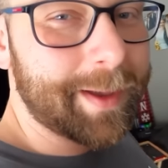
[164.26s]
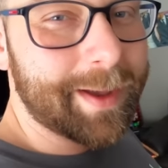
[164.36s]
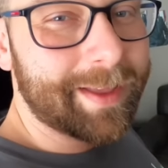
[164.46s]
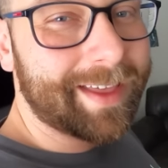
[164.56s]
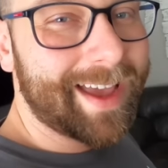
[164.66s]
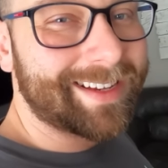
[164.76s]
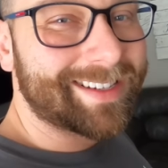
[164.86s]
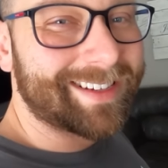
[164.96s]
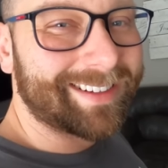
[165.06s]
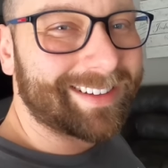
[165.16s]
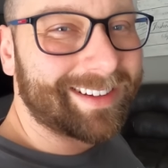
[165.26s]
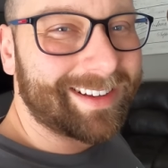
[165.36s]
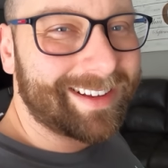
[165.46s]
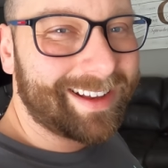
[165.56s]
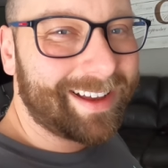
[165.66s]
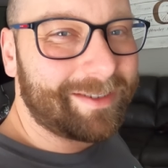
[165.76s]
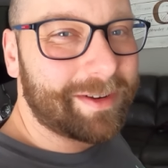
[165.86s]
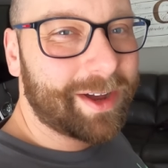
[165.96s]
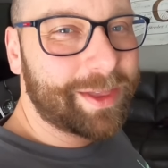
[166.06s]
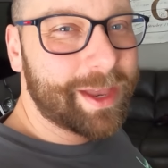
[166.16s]
Thanks. So Thanks. Yeah,
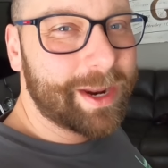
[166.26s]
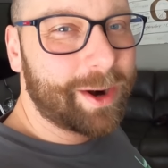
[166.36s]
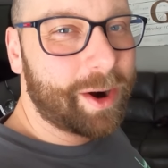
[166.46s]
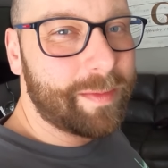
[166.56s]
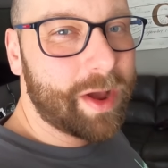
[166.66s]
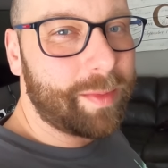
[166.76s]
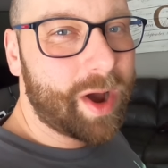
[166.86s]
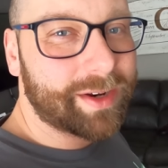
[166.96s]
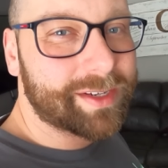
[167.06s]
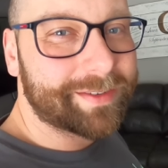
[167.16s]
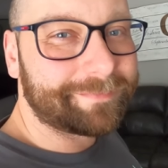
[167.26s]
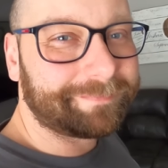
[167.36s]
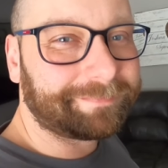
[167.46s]
we got that in our mailbox.